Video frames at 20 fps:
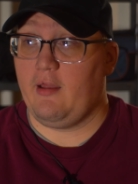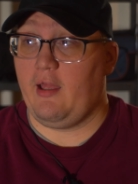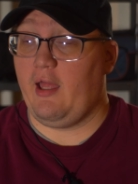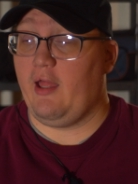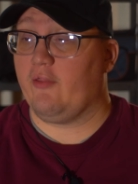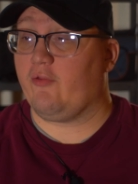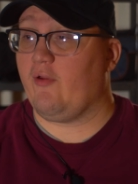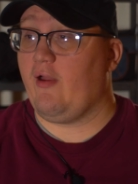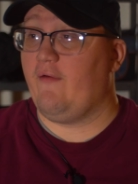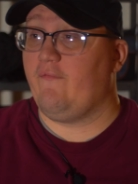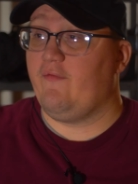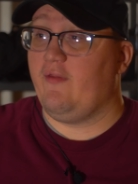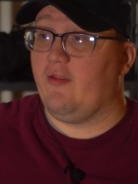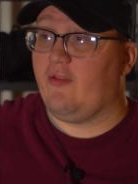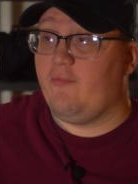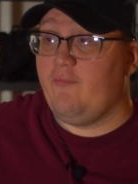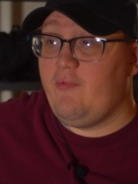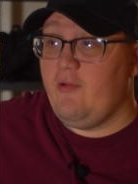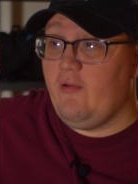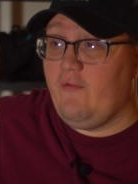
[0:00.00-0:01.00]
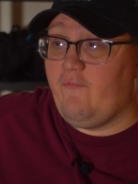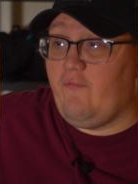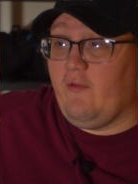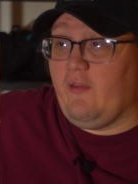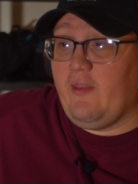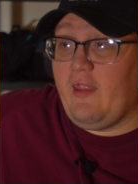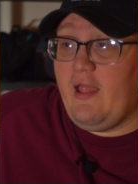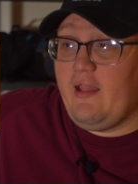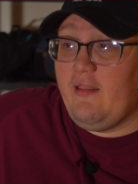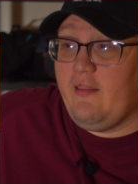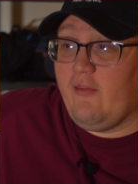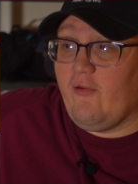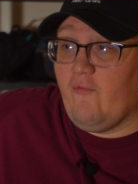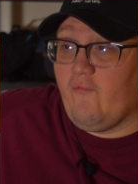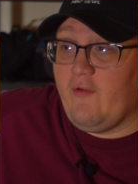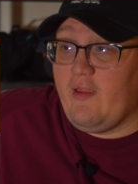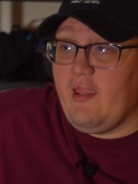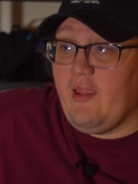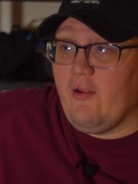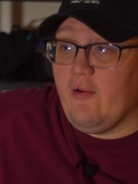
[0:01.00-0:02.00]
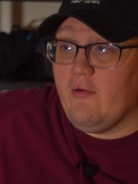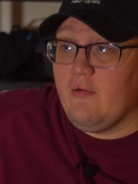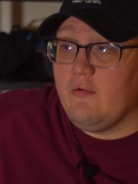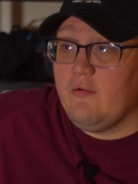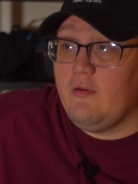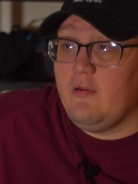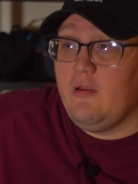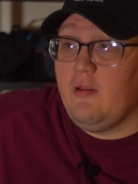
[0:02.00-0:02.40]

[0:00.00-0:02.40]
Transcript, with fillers: I also have this beautiful lens over here,